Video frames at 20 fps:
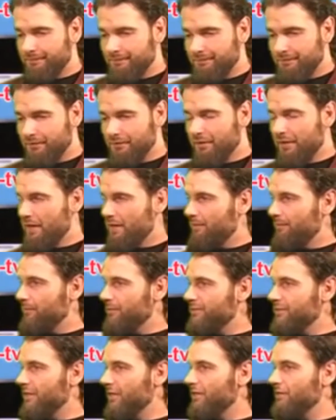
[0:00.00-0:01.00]
look at a
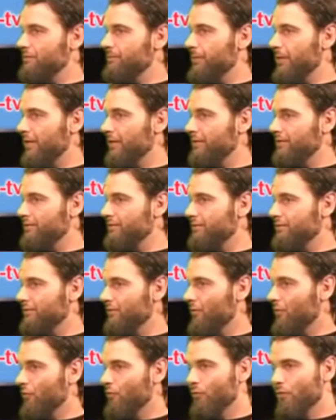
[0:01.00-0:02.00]
Mercedes-Benz
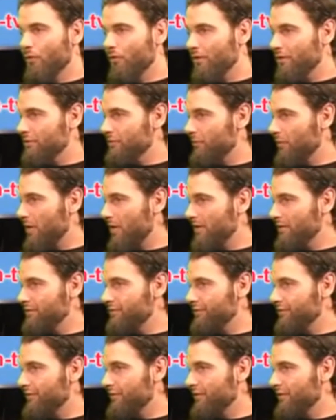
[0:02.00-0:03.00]
or a Rolex
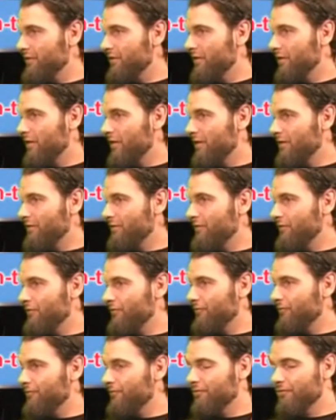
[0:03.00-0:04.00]
watch, and you
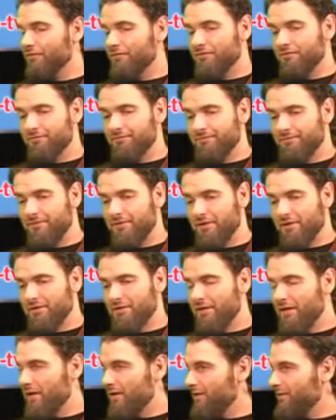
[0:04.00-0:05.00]
don't think
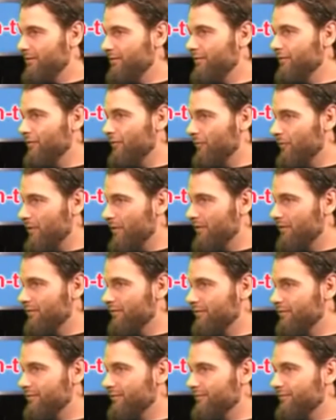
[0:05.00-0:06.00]
that, you know
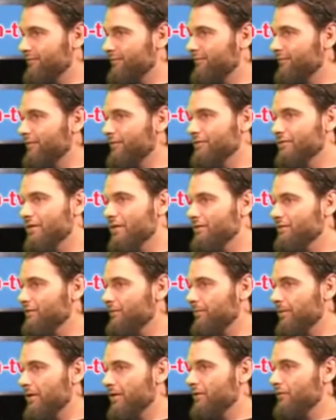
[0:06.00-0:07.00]
what, there's not
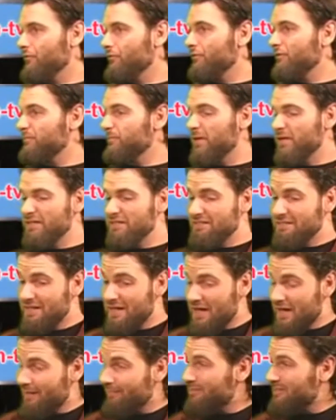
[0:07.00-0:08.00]
somebody who spent
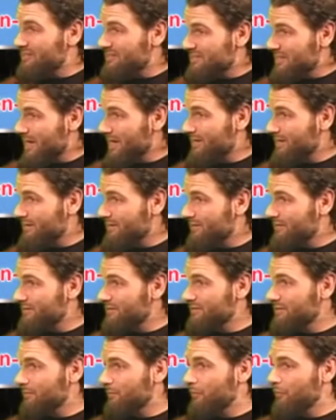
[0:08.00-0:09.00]
time designing this,
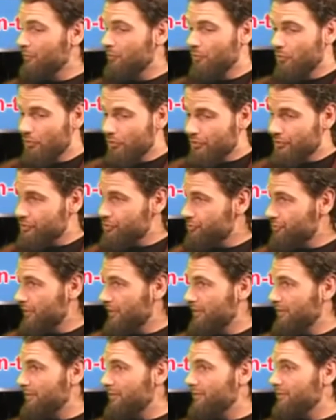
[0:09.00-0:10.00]
someone who
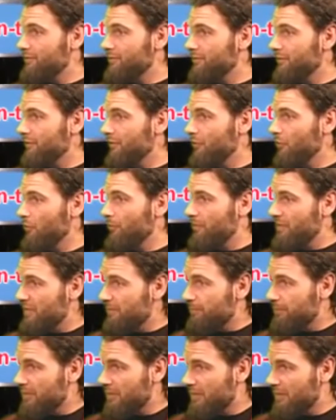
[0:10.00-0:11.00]
orchestrated this, who
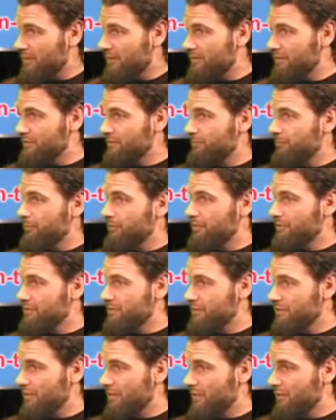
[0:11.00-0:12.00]
manipulated this and put this
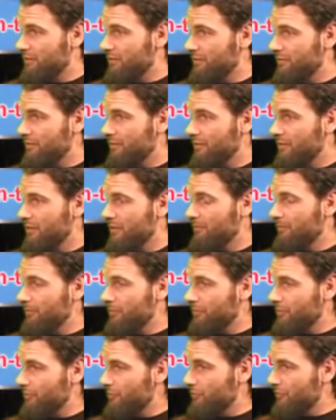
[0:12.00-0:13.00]
together. But
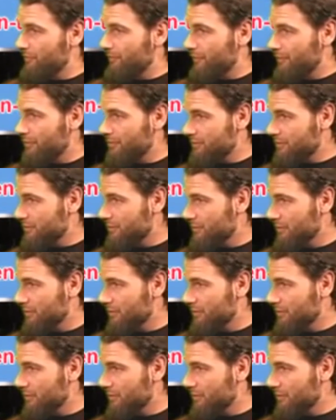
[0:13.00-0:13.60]
the universe,